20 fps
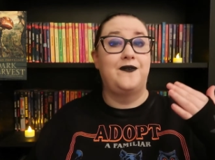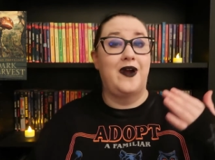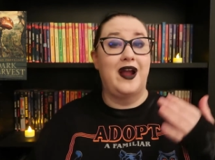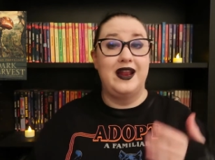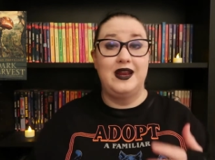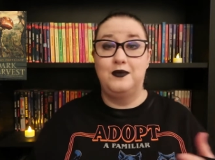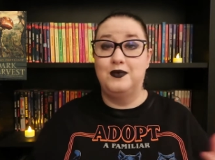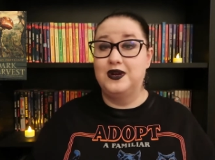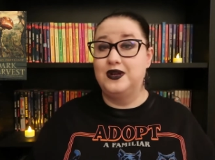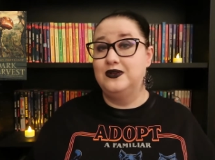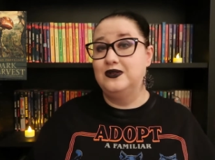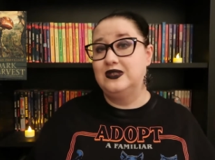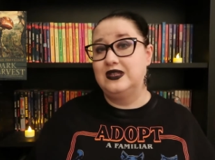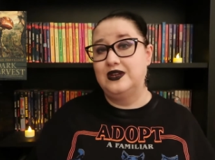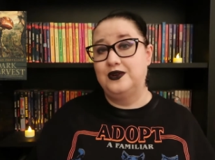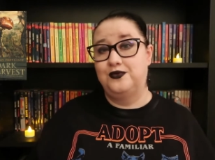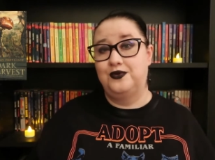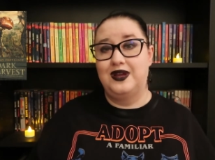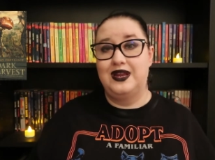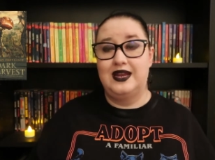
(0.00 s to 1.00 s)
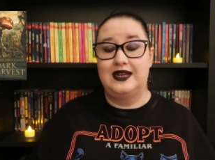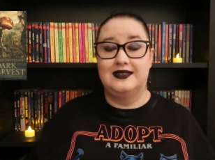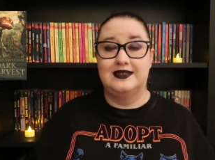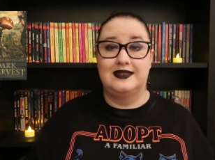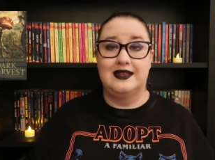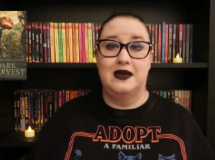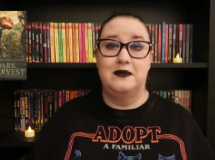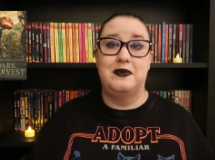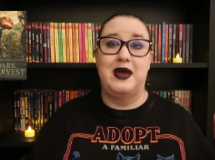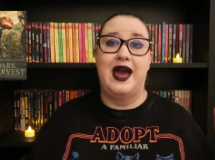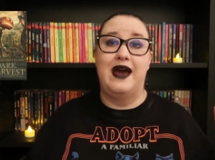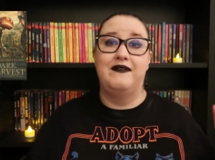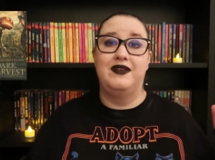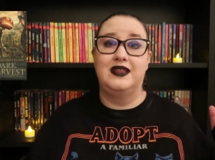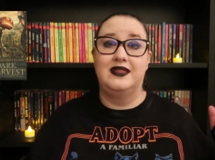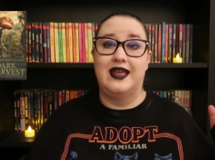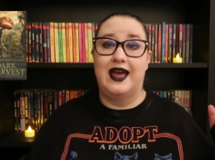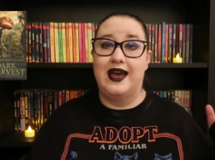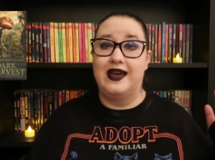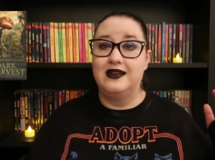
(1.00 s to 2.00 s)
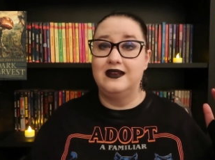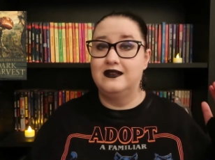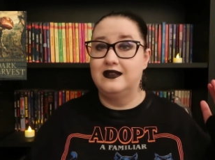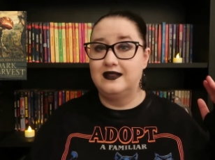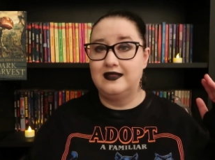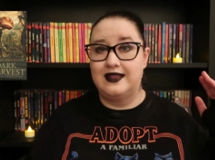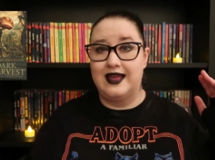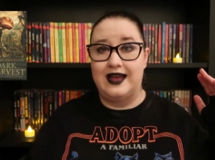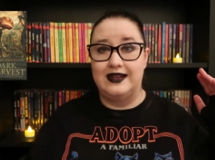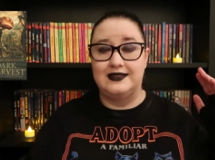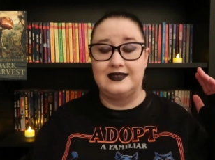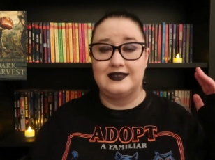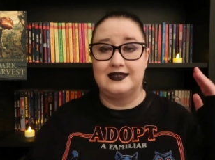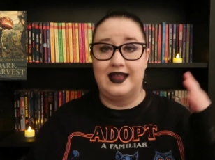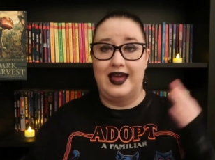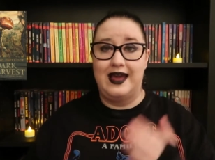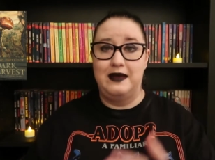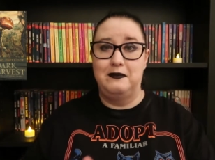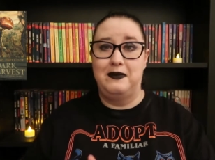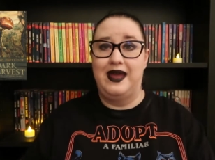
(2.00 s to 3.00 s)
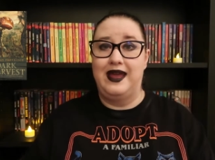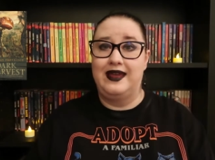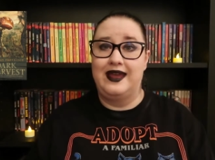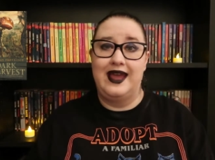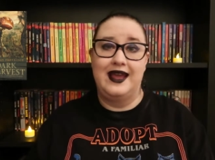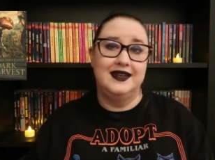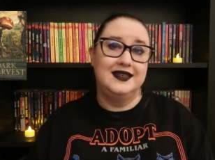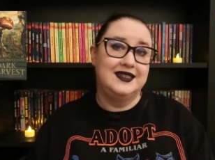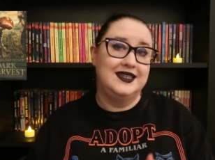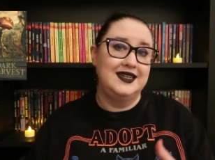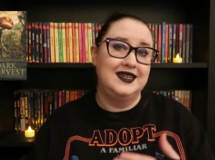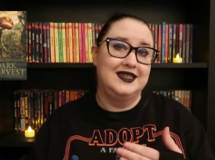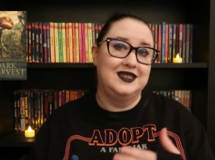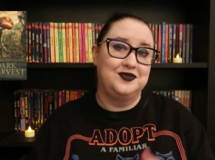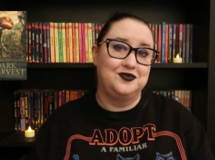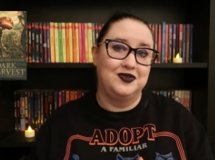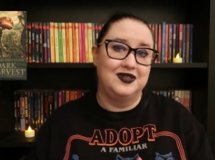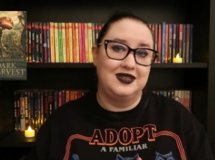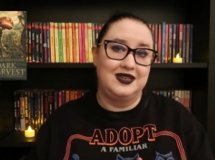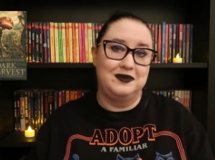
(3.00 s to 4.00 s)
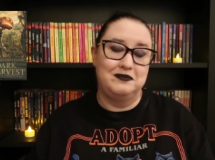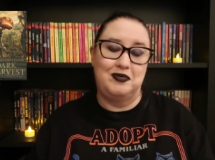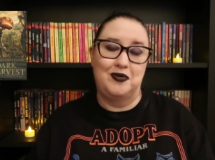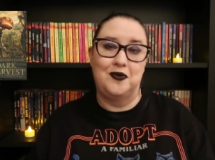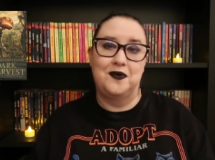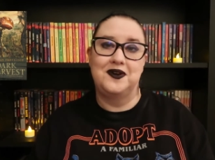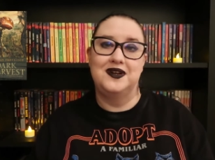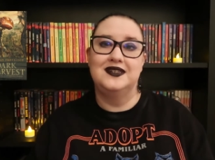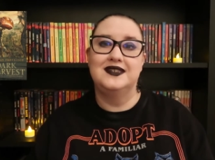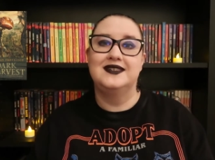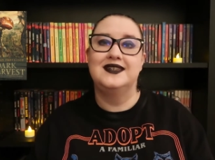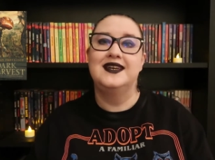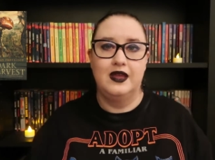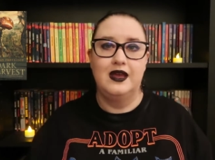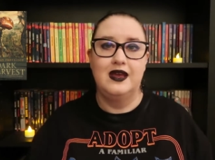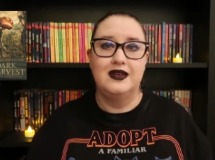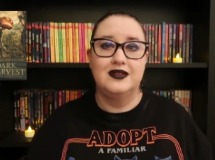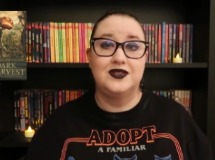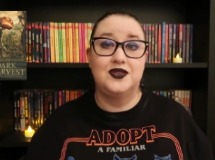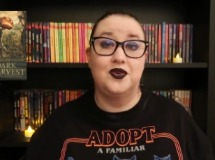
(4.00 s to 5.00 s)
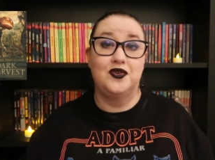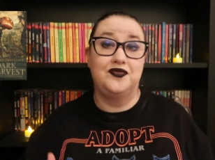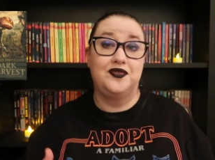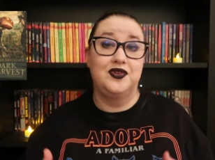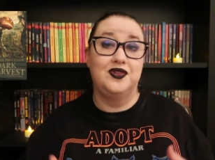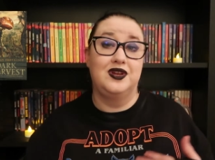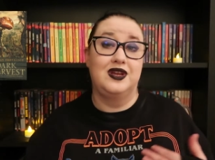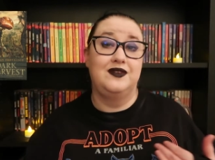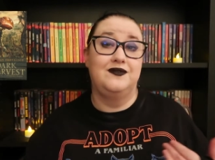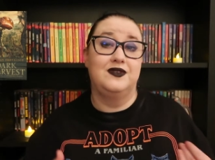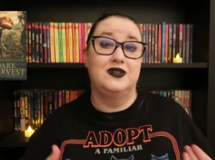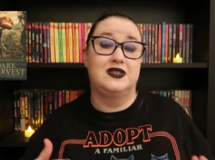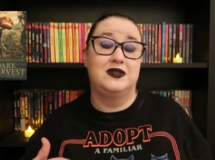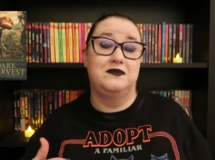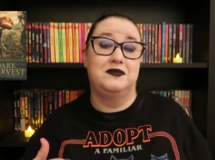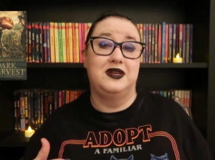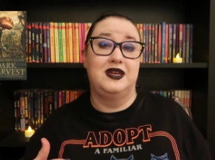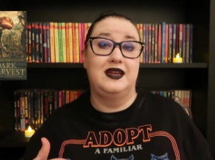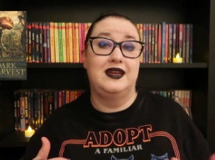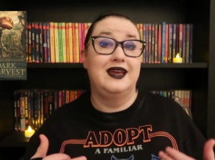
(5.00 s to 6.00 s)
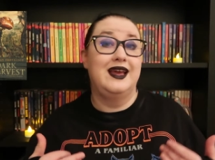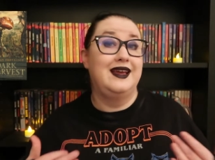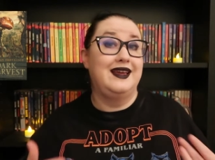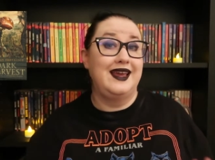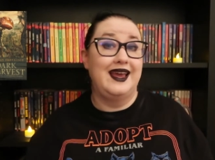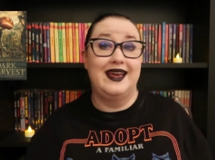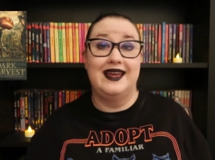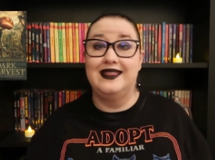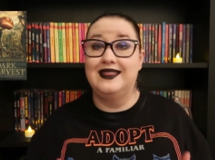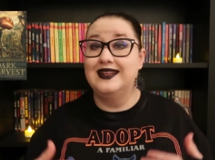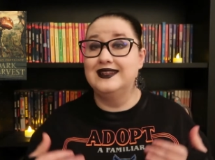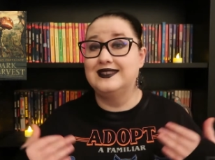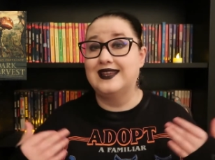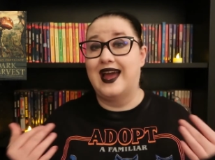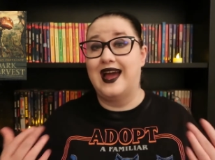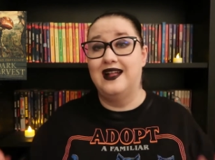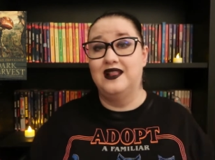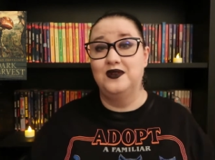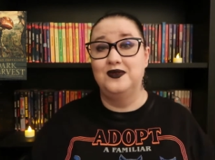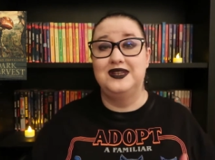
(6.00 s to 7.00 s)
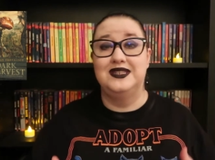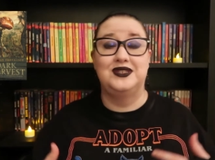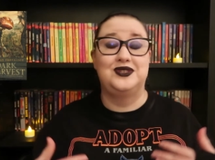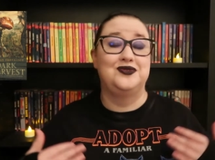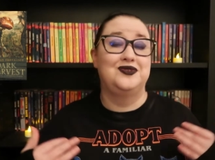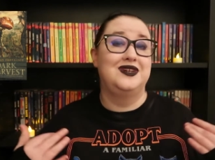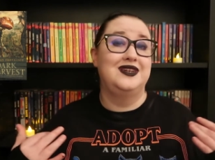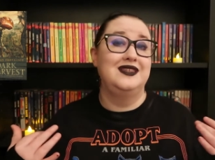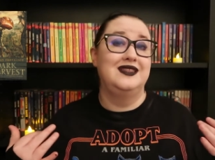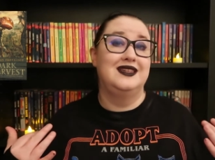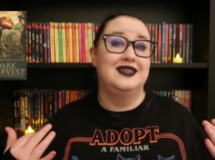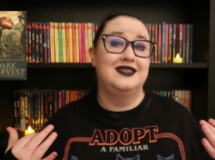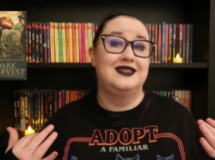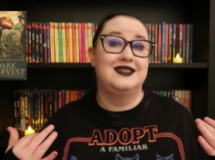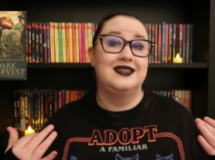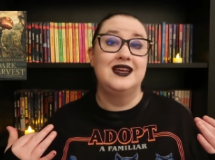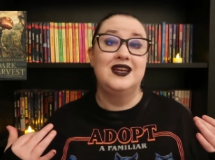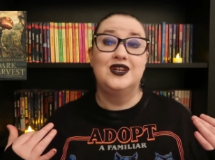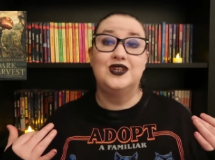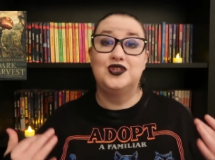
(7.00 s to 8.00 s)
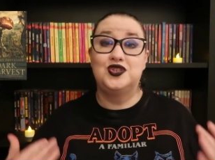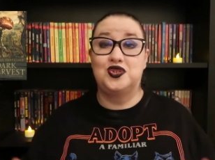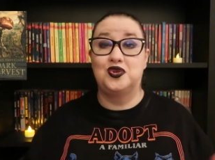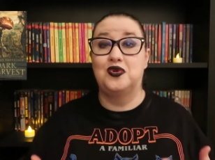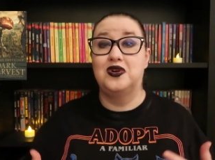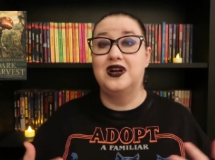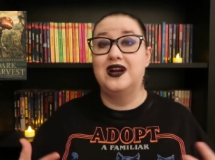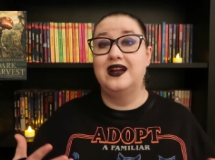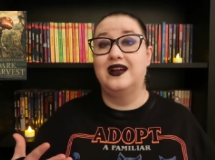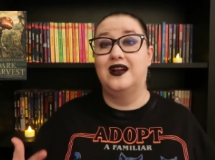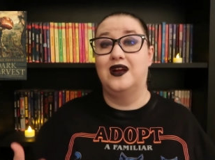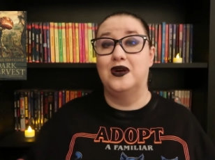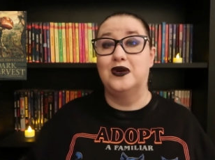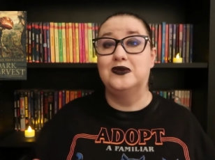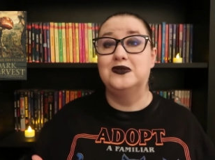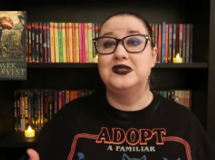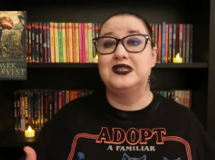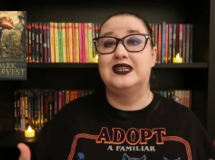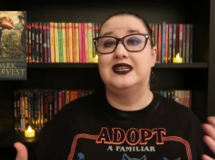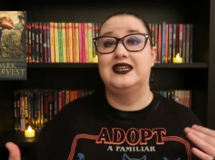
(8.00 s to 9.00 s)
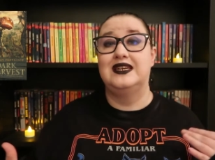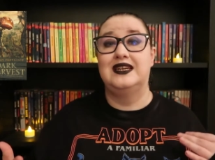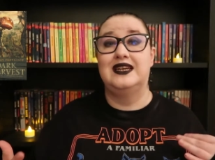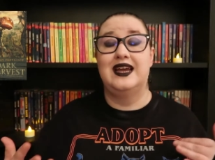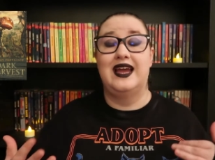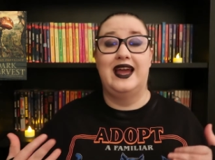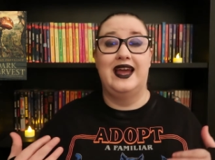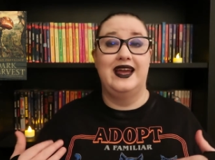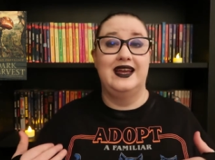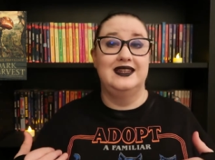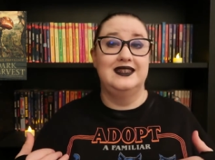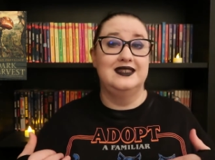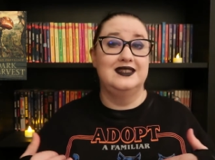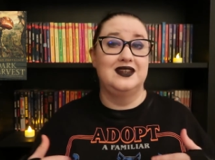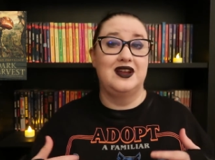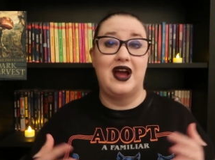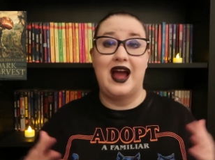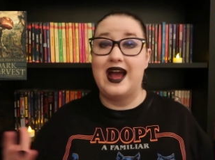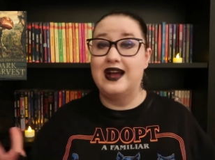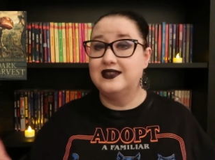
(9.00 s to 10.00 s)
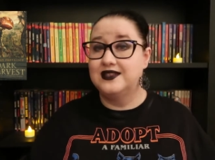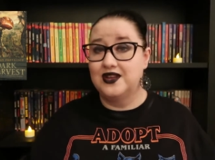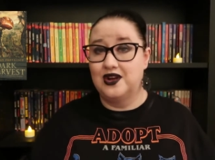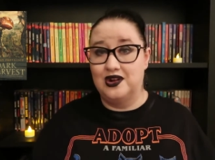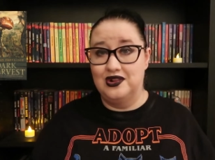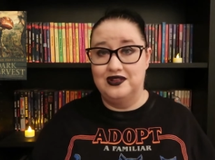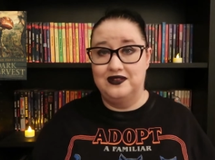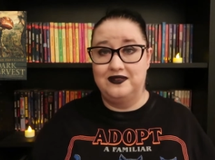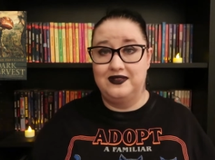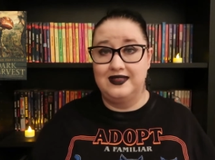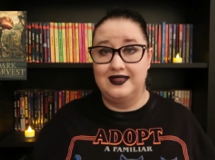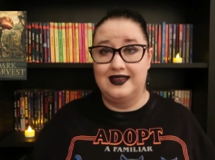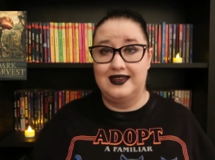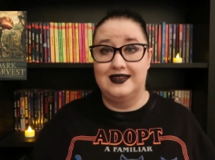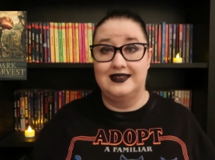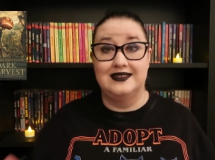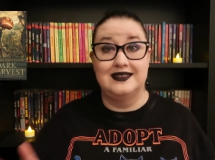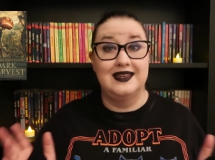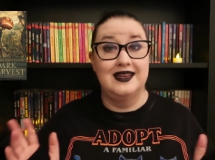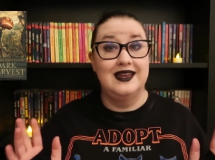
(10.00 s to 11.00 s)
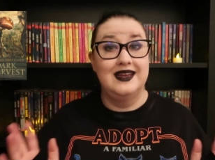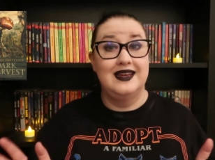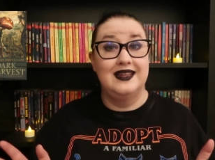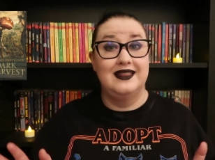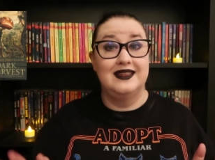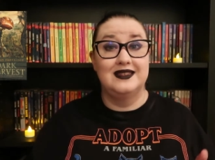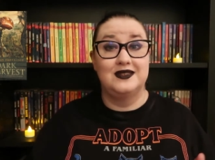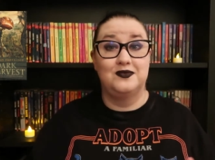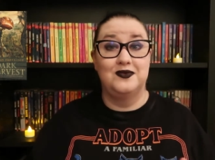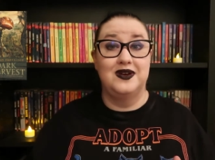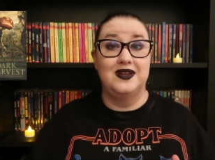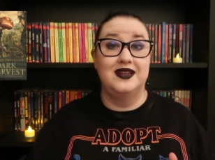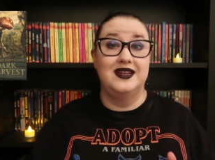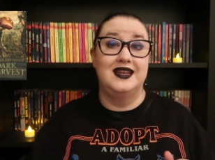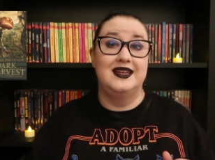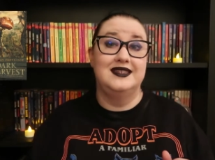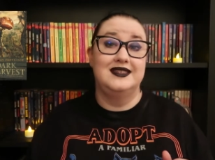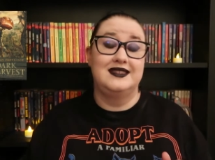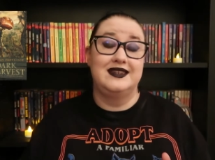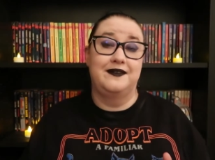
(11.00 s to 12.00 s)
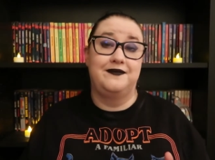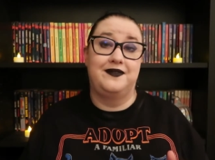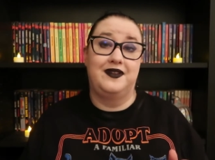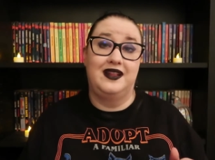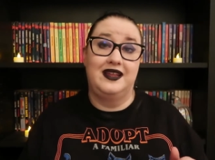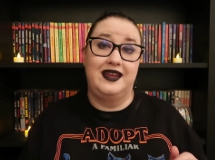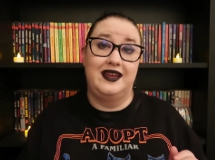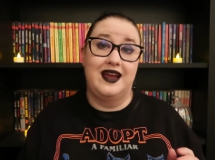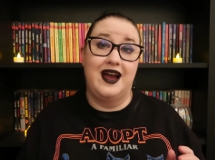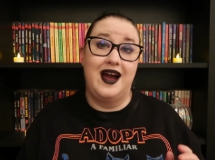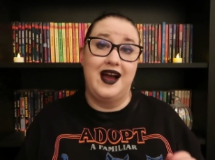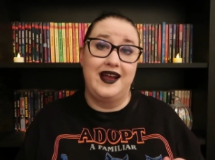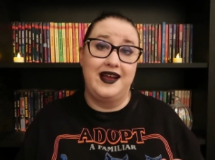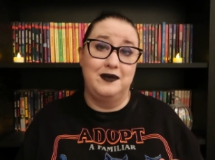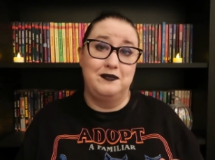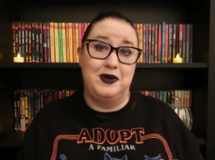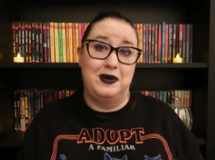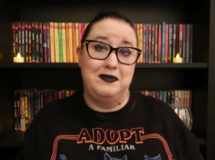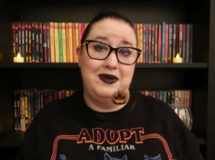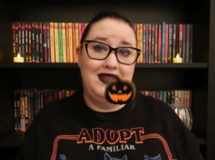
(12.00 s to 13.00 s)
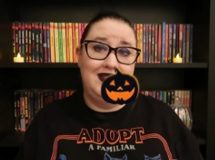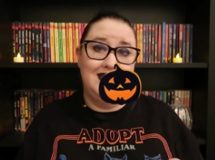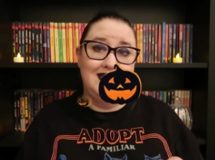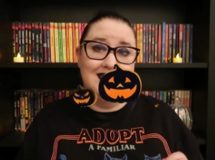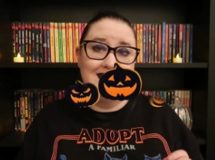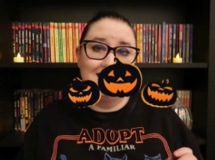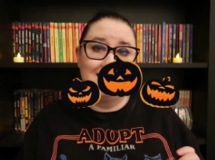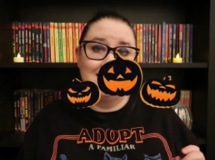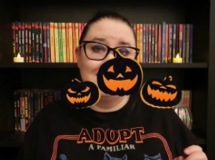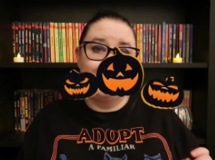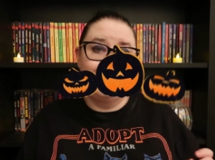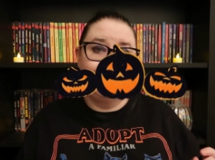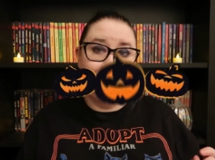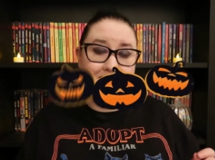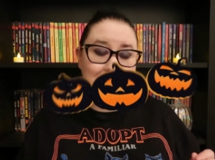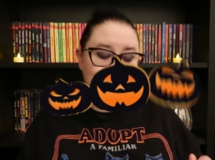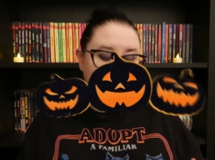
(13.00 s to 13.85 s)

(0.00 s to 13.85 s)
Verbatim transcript: for anyone who's in a reading slump, having that, that slam bang ending is really important. So if you're looking for something, again, that's a Halloween story that's short and cozy and has all of the things. This one is definitely high up on my list.